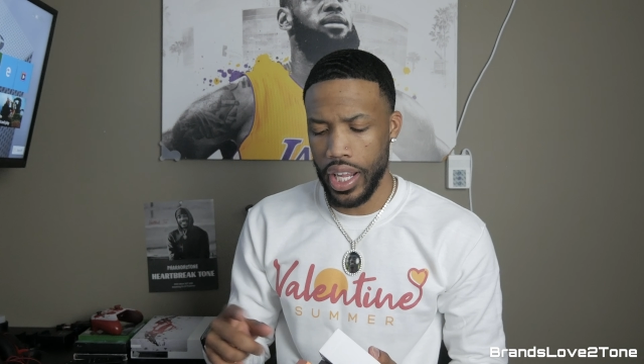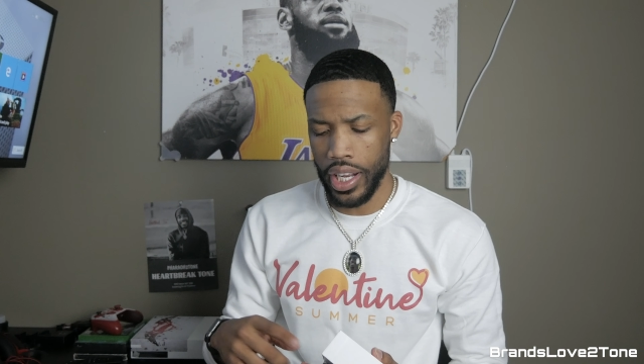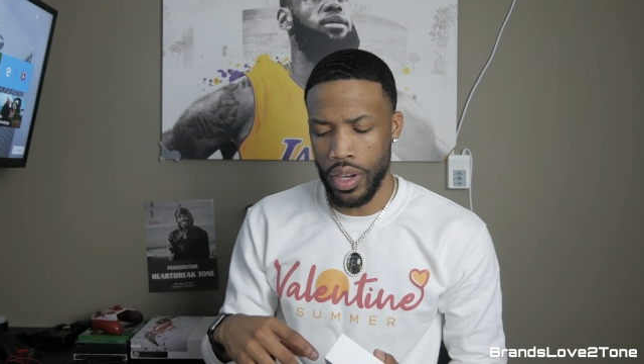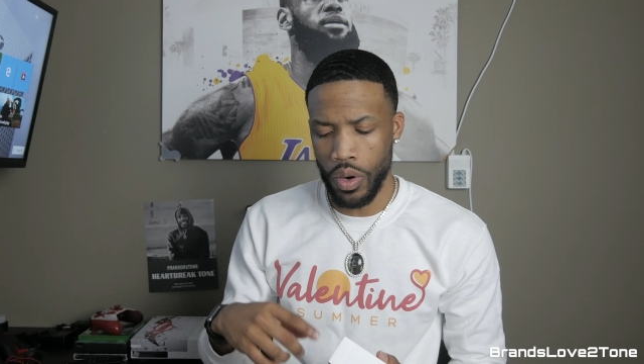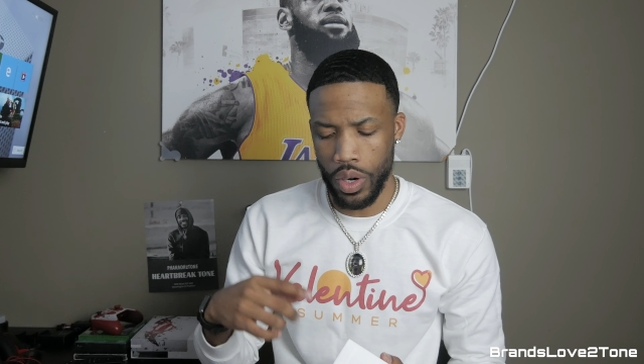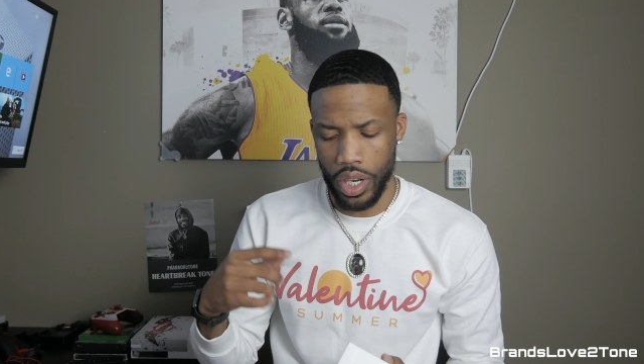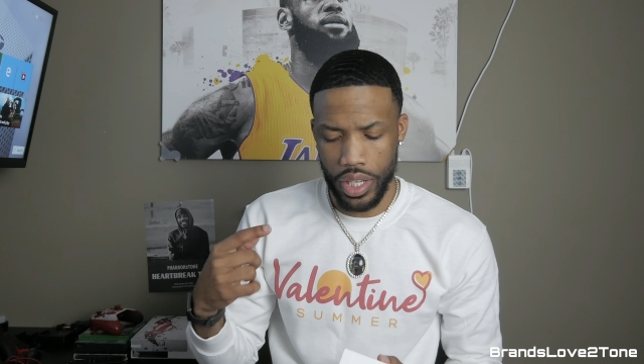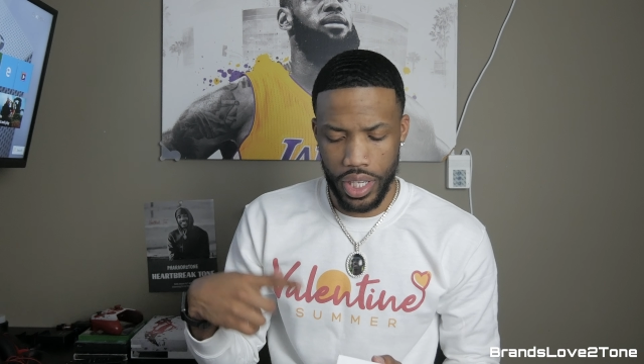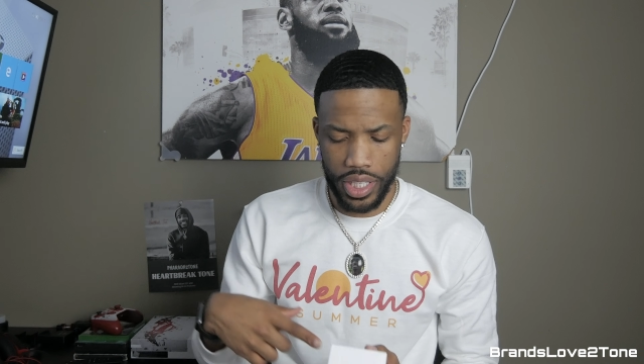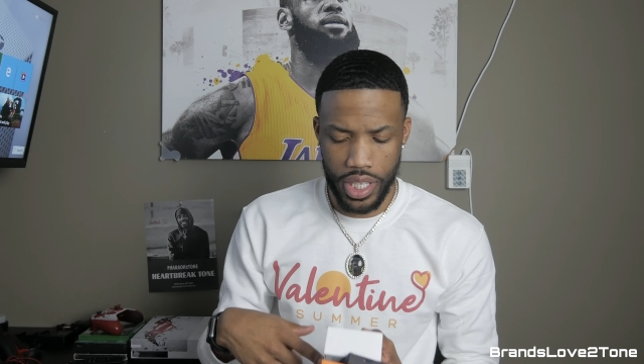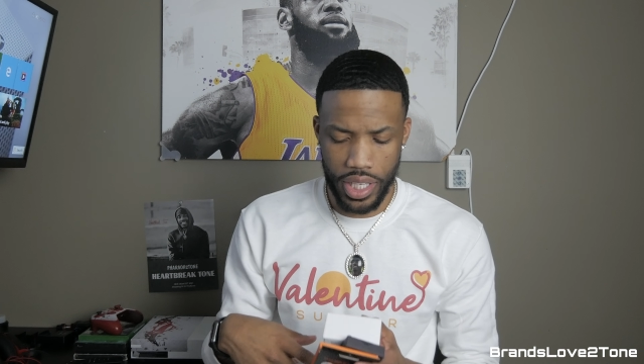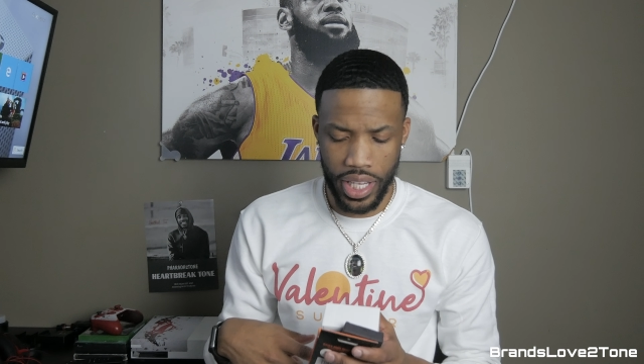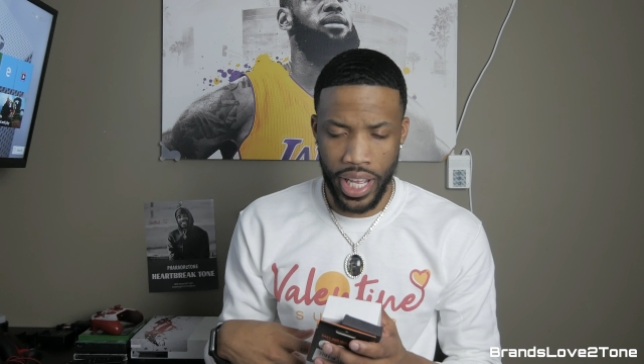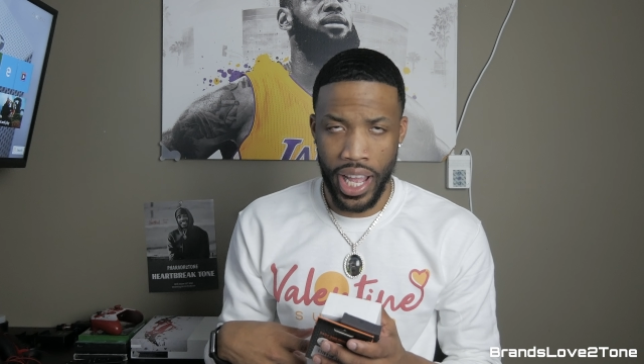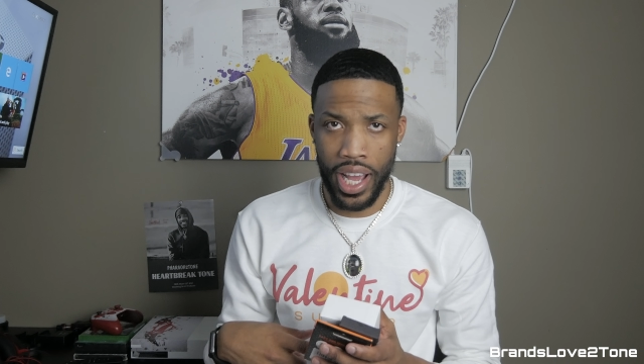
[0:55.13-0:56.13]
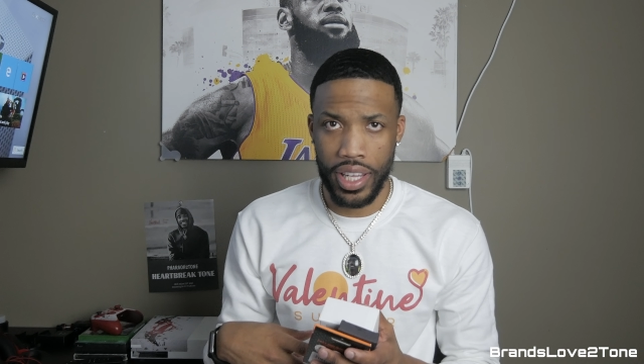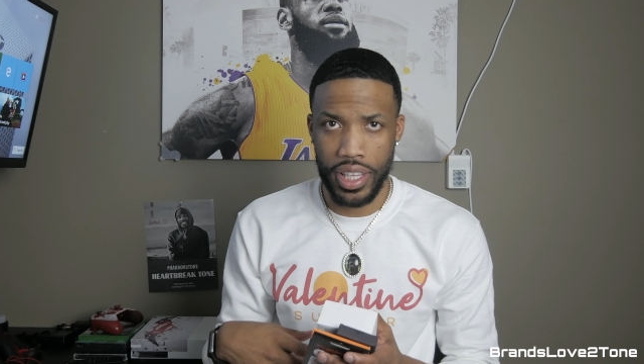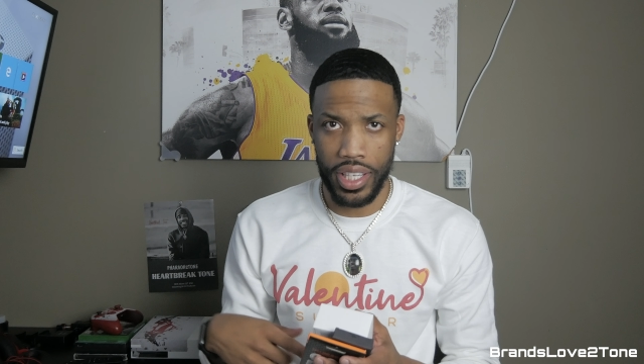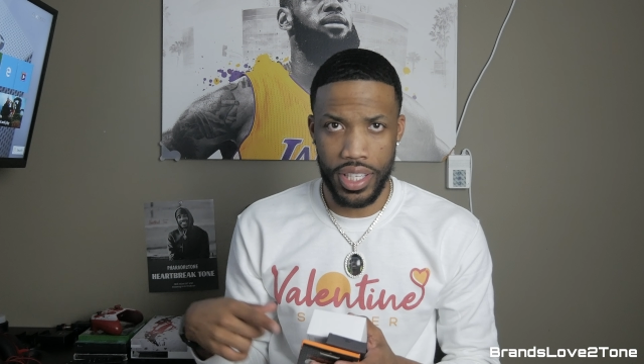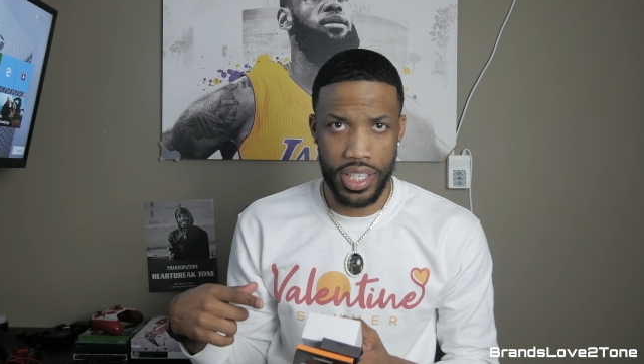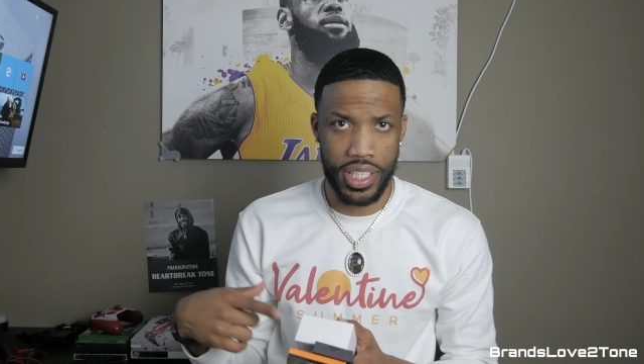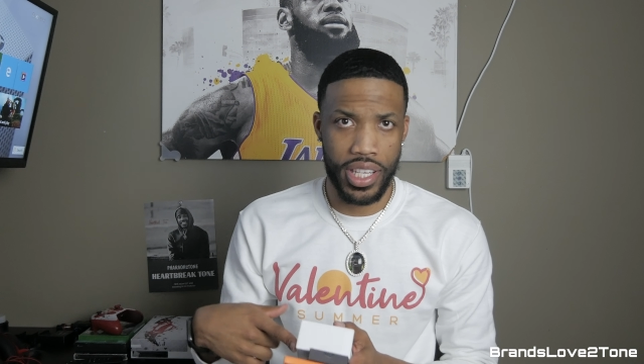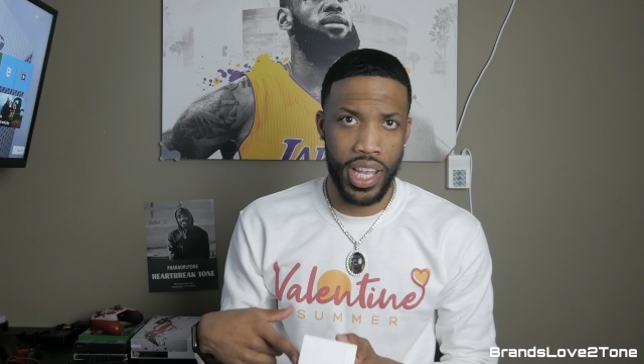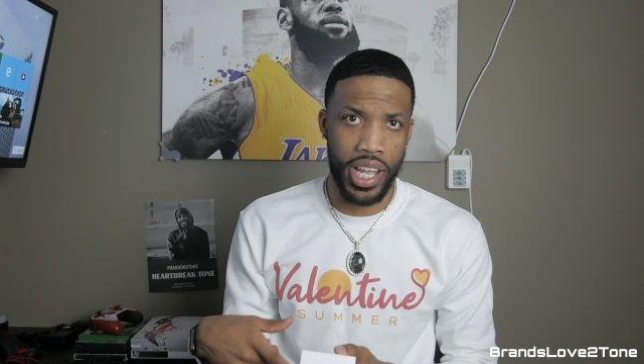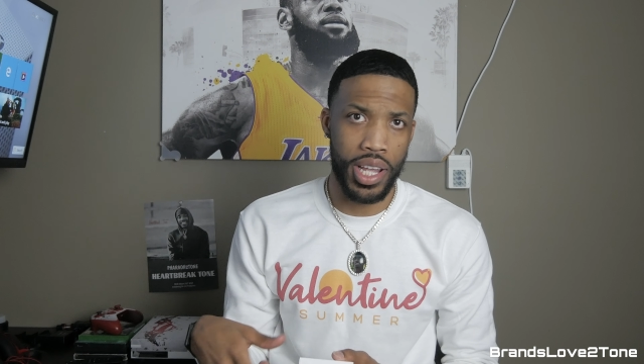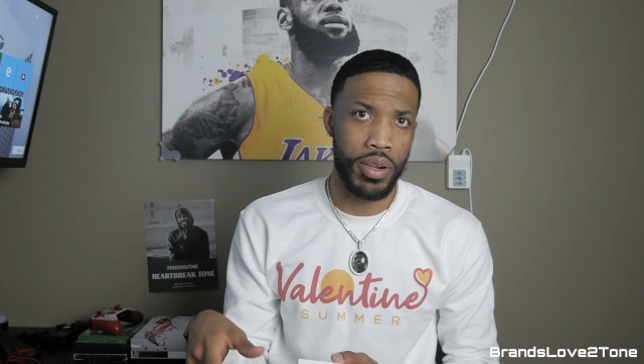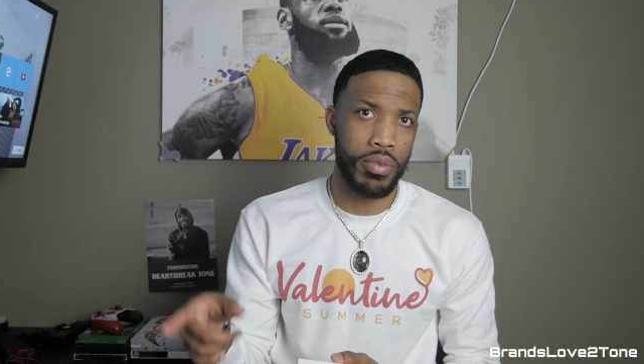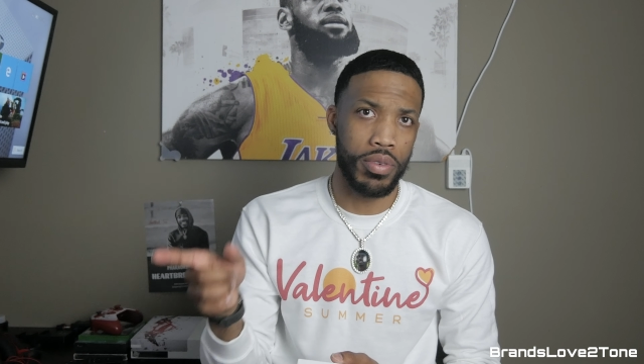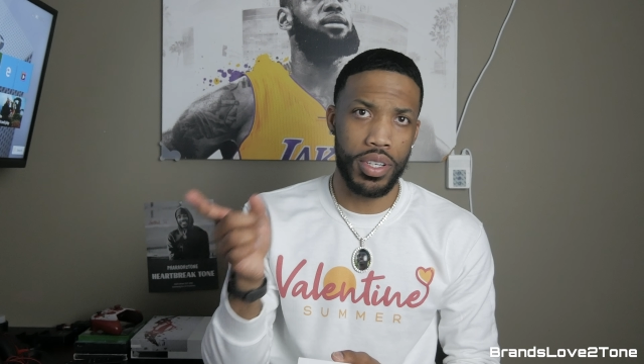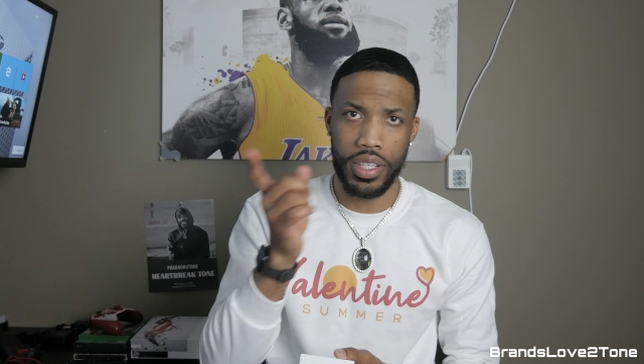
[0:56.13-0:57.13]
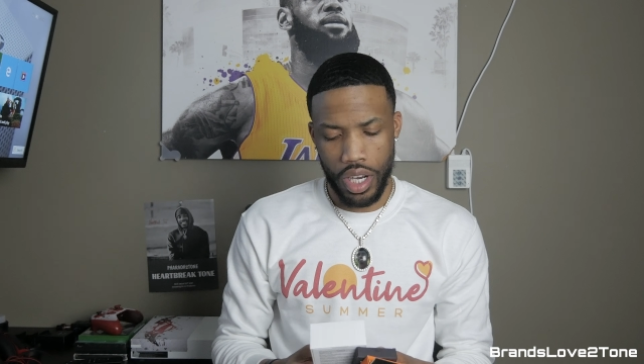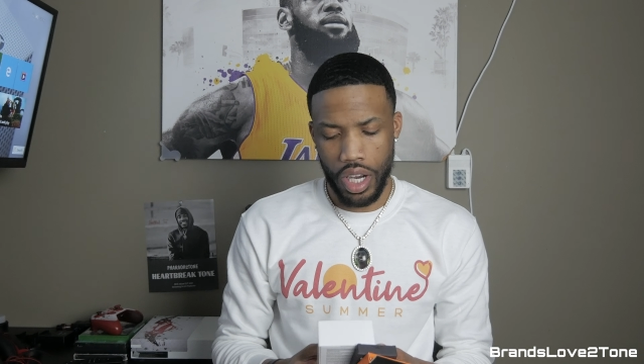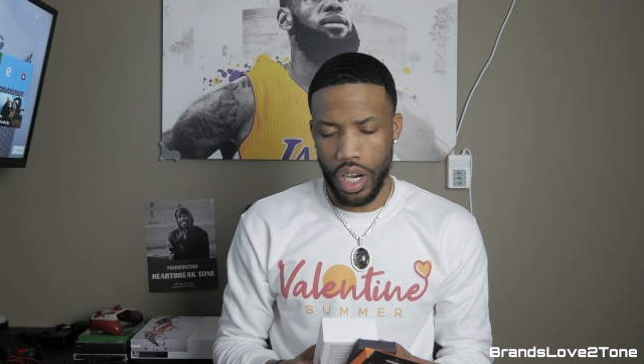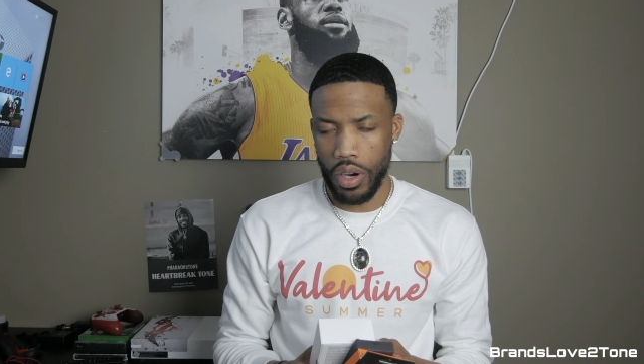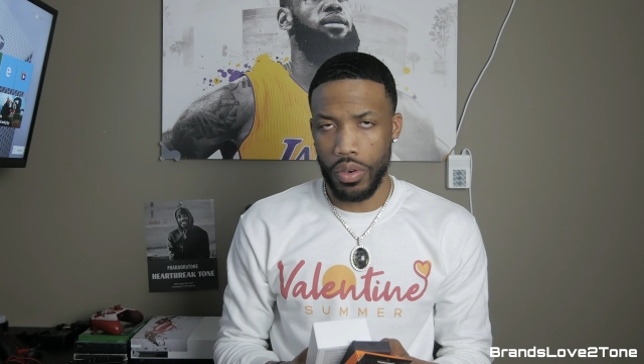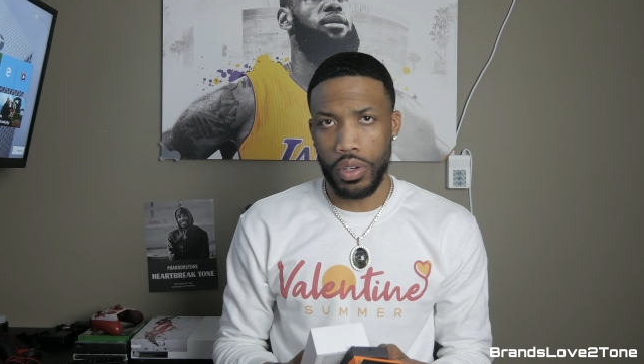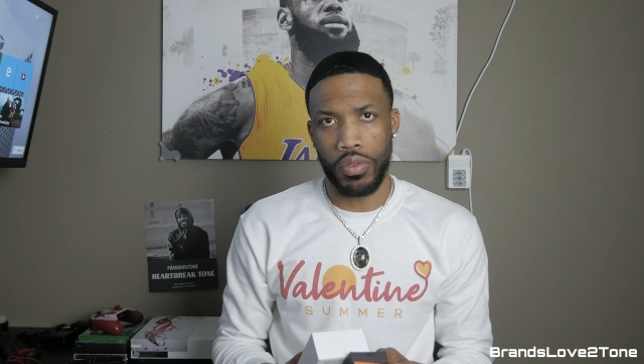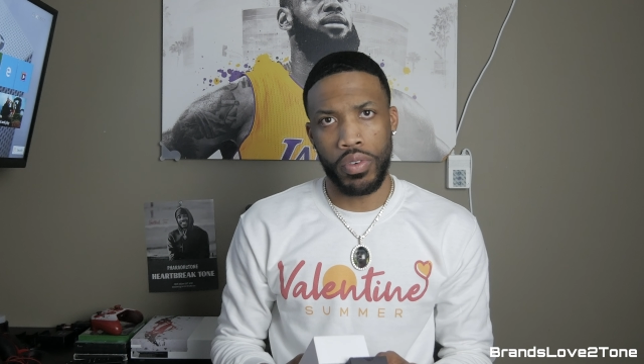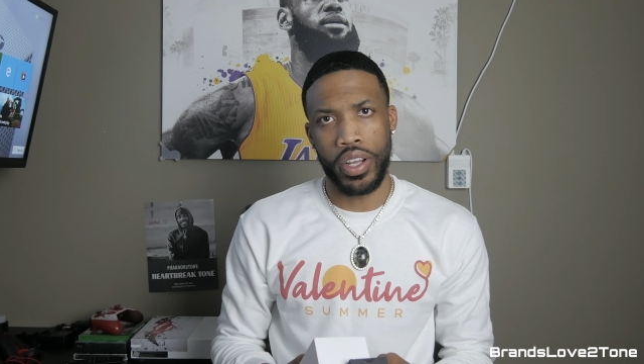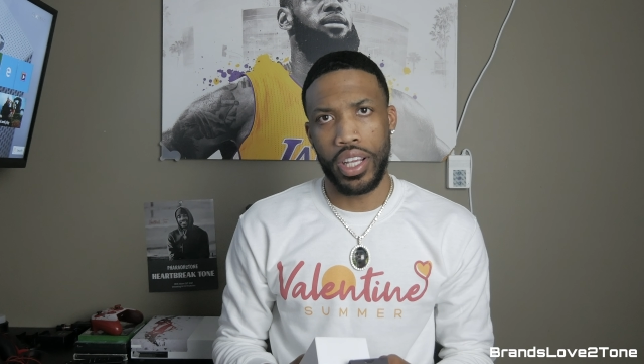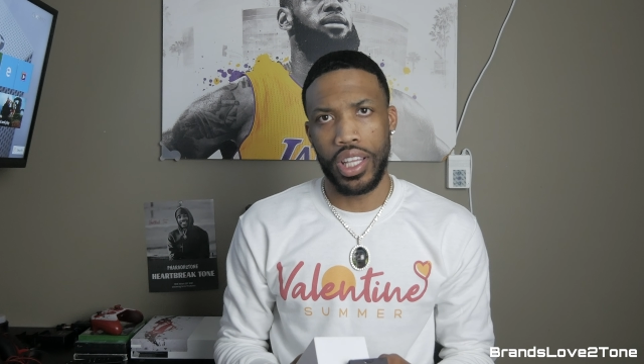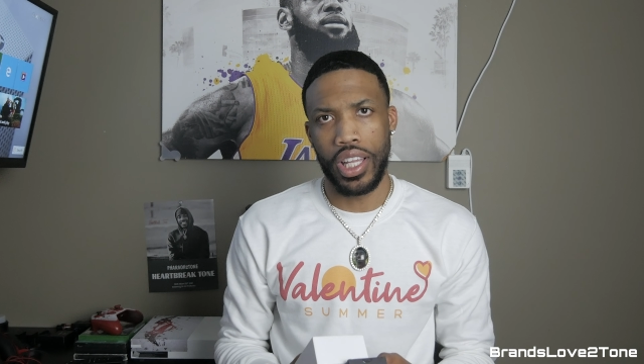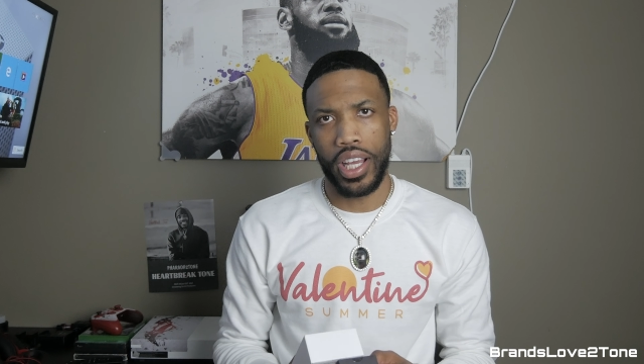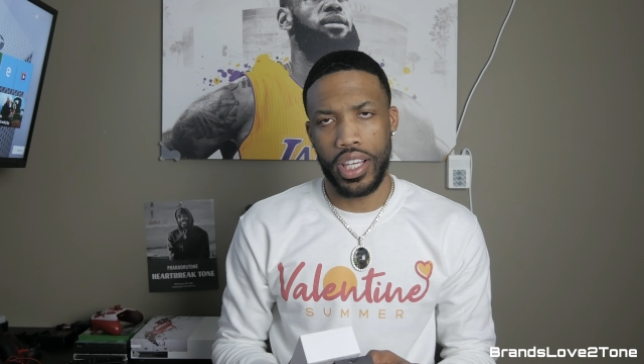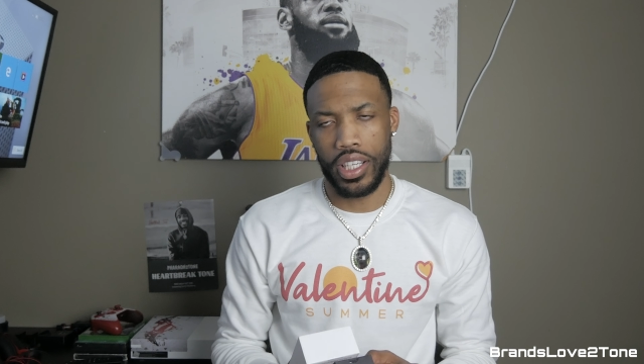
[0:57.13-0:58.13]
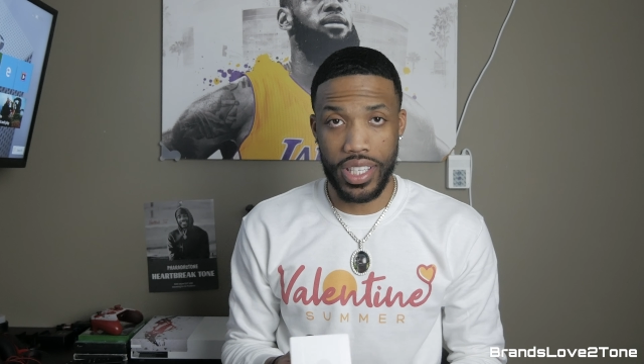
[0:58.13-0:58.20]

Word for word: and then ordered this a day after and this came with uh, the ring light.